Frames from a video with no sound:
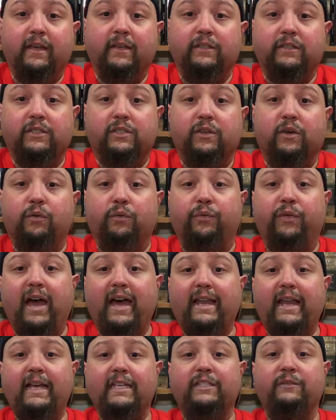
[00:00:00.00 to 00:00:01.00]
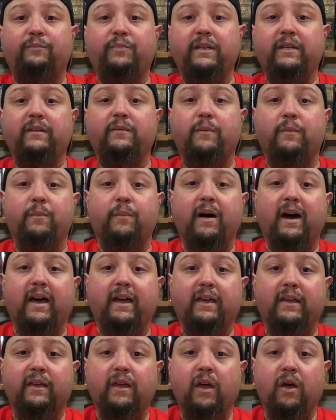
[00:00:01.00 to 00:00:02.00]
So that has been
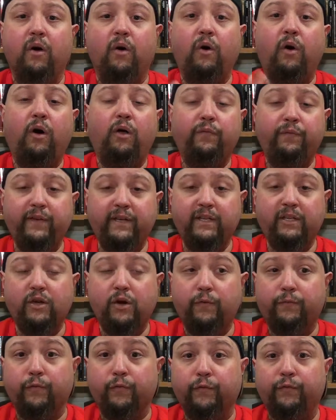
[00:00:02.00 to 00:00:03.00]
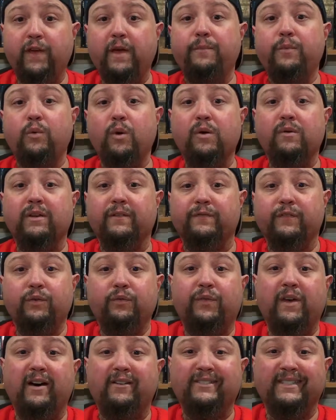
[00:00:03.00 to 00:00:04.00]
my haul video for February of
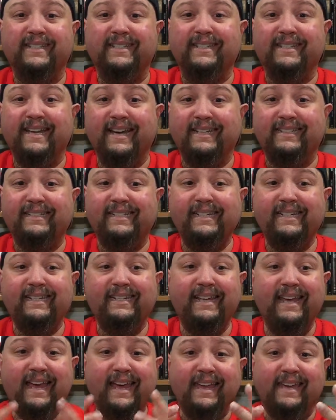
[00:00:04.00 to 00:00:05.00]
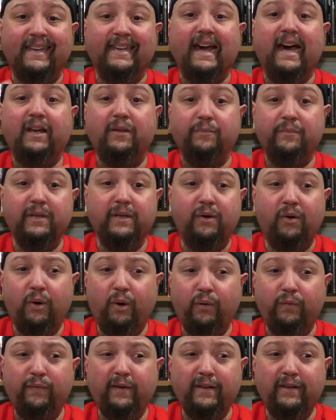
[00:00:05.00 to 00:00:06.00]
2019. Not a big
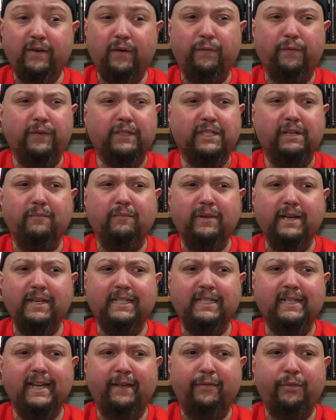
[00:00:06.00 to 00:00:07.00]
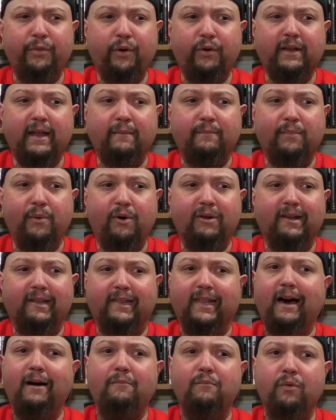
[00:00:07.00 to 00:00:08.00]
haul video. For some reason, I thought I bought a
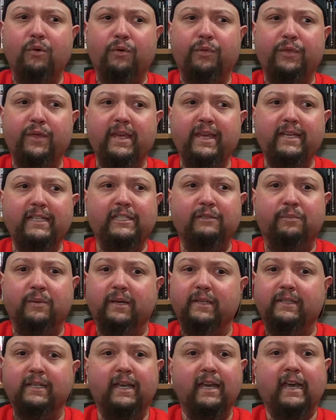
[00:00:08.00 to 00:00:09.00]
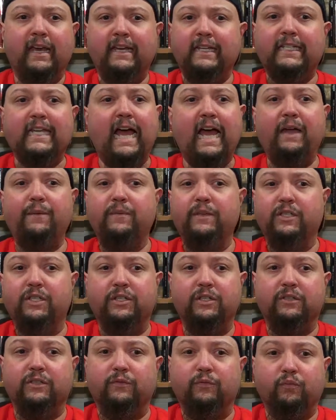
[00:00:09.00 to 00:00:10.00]
lot more things, but time is
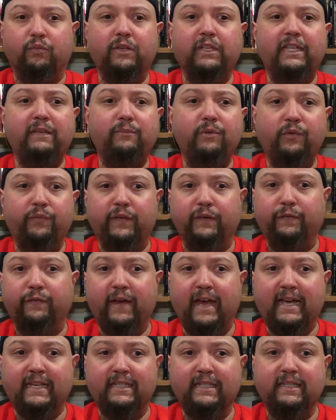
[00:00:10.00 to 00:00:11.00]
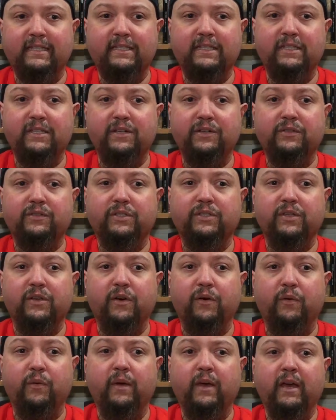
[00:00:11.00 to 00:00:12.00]
just really moving fast this year,
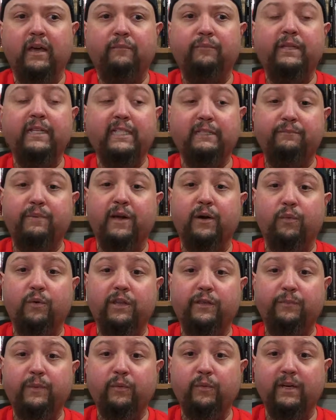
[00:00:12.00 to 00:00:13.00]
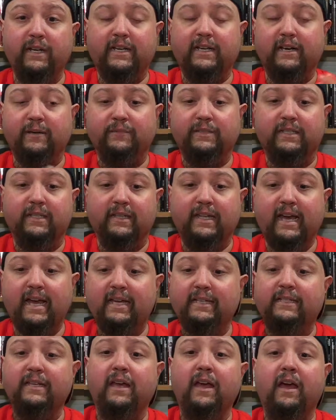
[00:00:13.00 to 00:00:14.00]
so please bear with me when it comes to
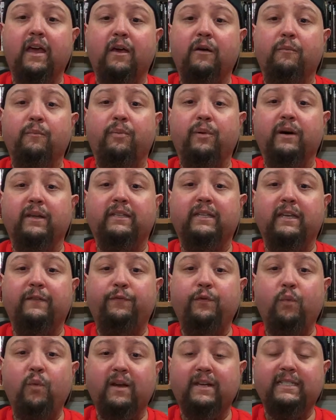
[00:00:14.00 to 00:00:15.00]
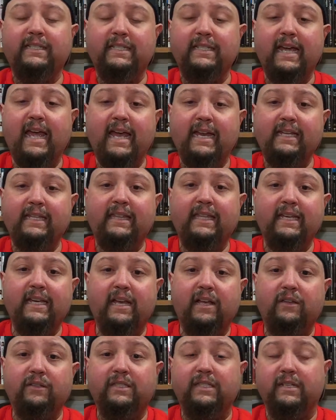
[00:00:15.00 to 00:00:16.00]
that. But if you want to see anything
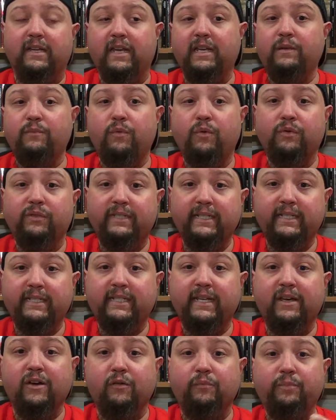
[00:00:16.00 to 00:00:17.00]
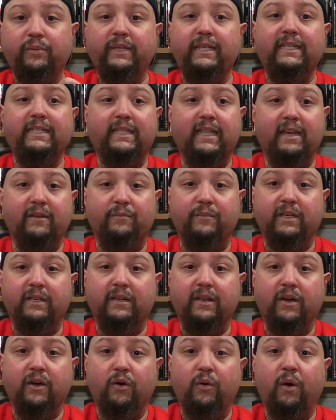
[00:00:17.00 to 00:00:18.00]
else in any more detail, please let me
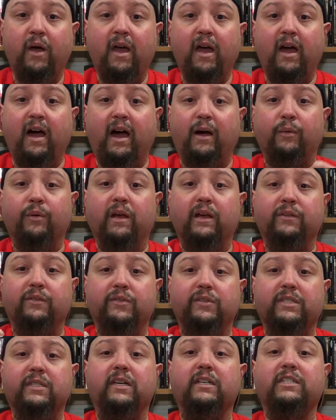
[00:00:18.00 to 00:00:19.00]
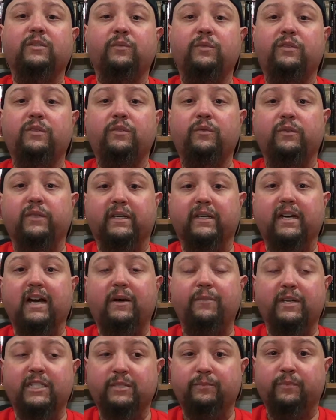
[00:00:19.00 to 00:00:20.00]
know. I will either discuss it with you in the
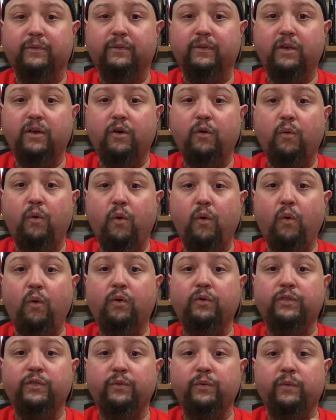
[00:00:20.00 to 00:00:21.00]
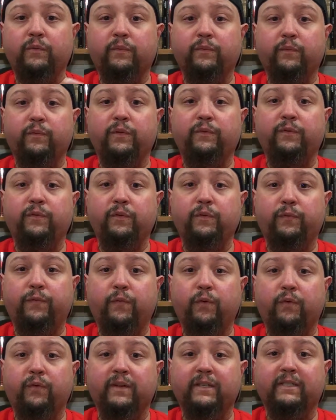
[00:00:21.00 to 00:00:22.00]
comments below or do a review
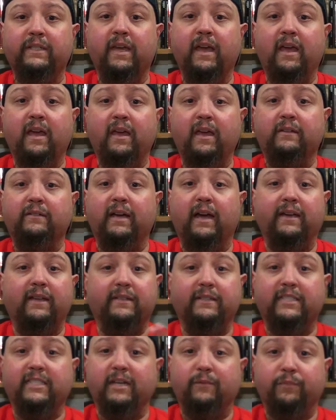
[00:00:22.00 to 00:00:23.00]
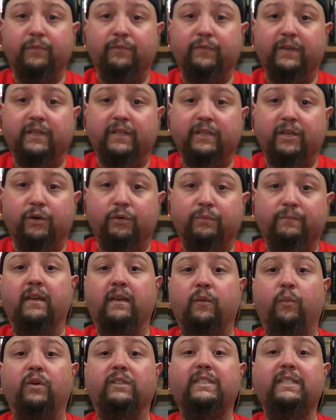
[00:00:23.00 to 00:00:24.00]
for it and a separate video.
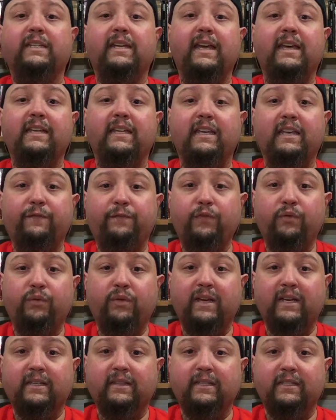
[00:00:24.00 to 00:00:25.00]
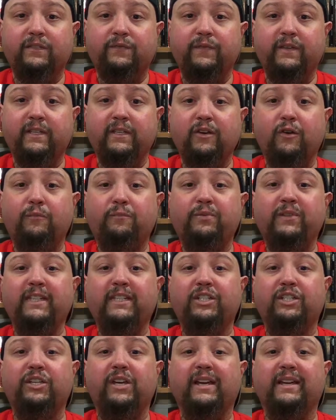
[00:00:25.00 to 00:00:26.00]
Once again, if you like this video,
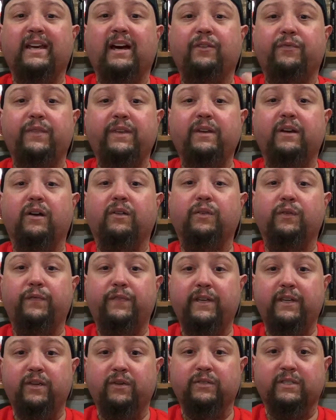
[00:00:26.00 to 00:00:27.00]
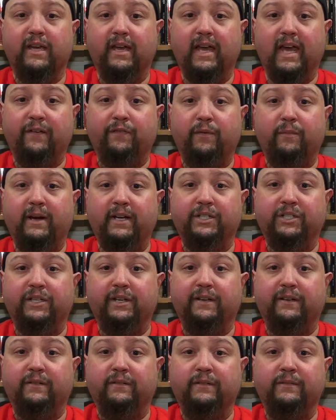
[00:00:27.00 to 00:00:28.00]
please check out the other videos I have on my
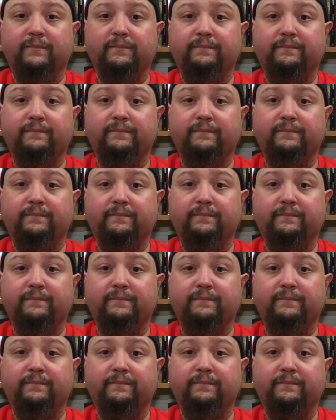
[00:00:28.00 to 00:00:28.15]
channel.